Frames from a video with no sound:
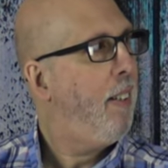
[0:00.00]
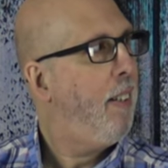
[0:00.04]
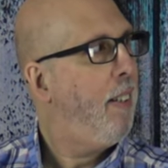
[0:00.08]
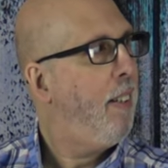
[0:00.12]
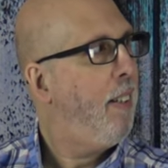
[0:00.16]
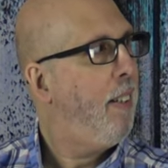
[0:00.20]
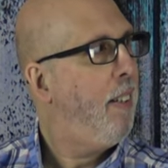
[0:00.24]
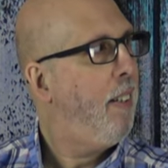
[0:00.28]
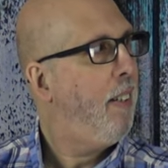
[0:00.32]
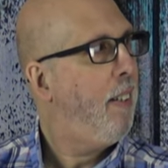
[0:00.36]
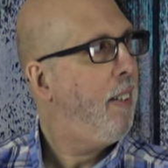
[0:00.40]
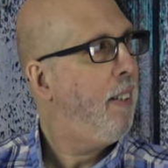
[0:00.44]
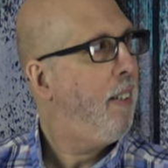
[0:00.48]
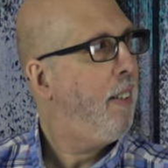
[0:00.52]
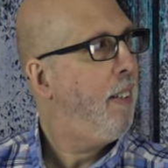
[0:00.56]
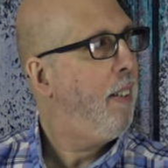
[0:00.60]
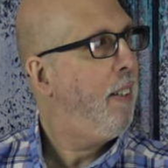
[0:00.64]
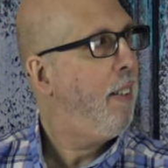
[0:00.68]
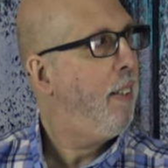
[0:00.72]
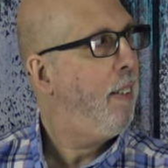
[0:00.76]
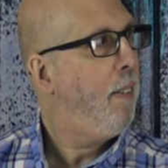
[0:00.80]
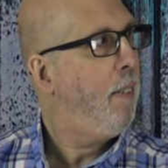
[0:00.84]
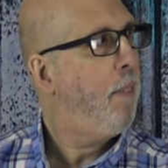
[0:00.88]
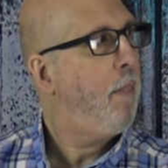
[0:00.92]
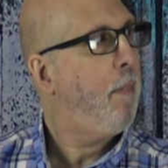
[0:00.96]

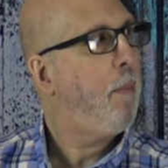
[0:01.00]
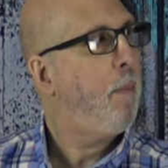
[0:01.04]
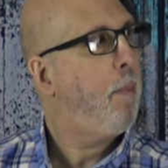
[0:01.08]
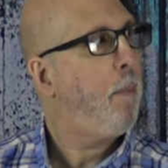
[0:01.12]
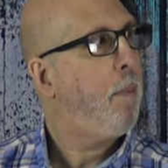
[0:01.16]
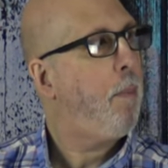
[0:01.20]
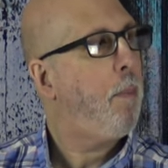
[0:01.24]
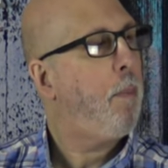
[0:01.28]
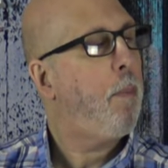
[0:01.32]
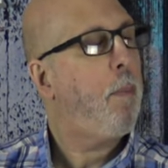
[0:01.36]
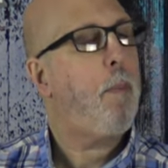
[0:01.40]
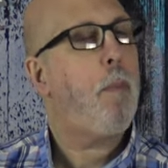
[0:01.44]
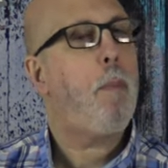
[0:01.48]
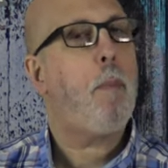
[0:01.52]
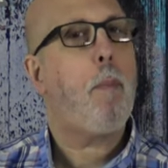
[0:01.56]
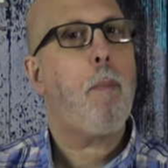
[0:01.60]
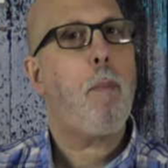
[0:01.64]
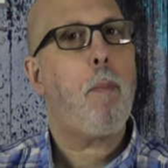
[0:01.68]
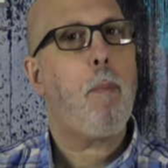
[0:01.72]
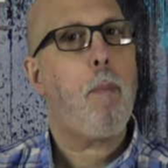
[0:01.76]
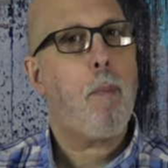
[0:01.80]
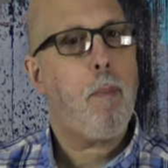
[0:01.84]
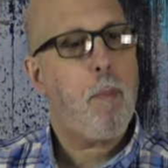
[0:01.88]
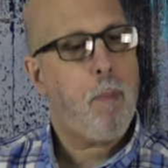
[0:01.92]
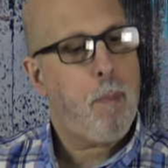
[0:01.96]

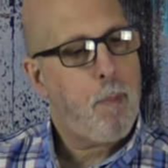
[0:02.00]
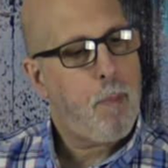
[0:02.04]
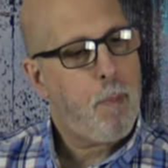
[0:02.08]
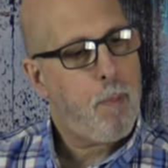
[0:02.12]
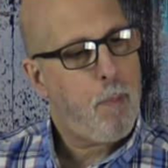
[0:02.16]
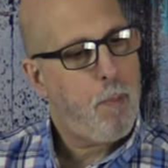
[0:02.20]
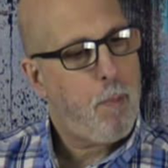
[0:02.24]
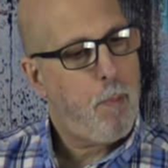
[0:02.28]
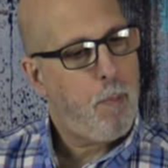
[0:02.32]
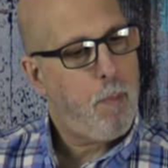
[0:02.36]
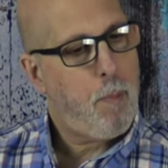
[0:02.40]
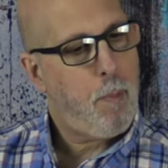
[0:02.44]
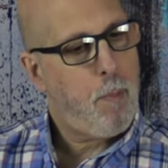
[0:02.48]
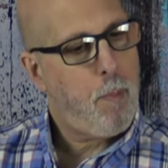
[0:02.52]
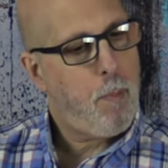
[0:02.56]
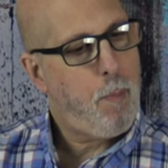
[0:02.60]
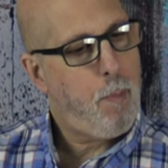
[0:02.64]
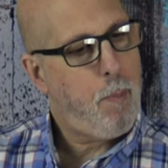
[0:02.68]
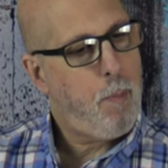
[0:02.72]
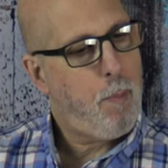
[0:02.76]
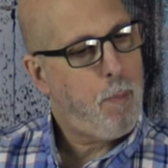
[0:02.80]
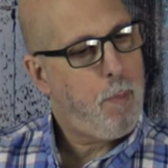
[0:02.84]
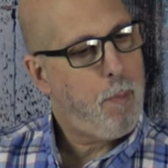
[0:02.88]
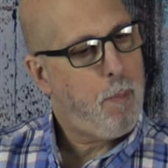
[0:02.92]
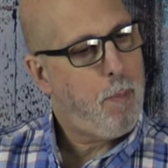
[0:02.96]

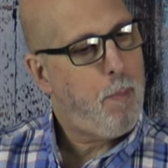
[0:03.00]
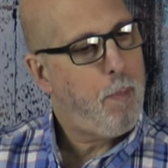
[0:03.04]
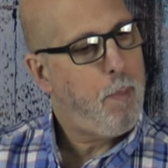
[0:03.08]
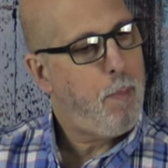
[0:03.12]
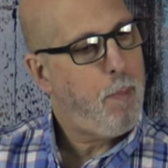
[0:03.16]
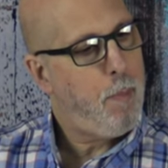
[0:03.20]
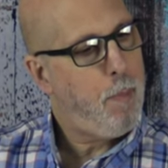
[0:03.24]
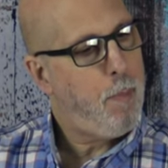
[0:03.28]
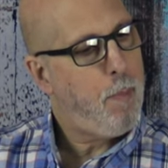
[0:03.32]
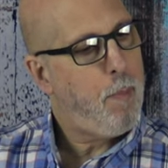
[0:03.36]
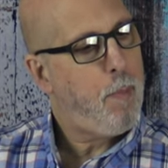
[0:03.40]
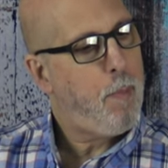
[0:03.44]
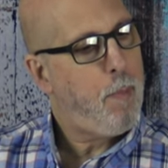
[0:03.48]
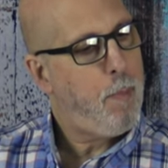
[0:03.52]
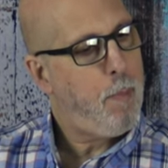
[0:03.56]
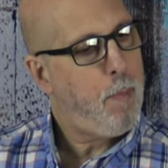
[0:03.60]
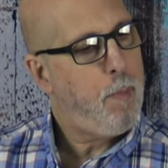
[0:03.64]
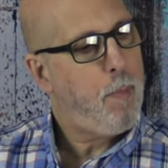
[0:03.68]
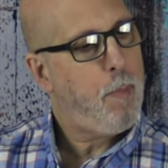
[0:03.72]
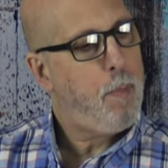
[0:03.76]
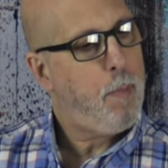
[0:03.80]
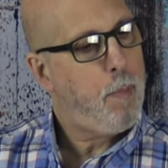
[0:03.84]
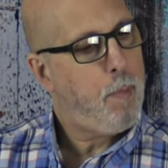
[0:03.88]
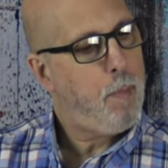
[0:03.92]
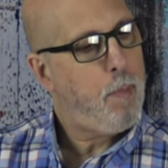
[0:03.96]

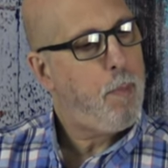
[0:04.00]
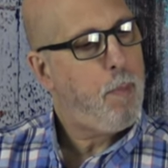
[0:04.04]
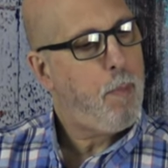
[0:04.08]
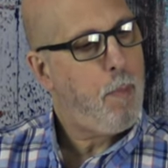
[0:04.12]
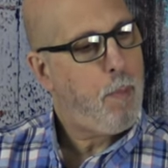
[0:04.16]
This person isn't speaking.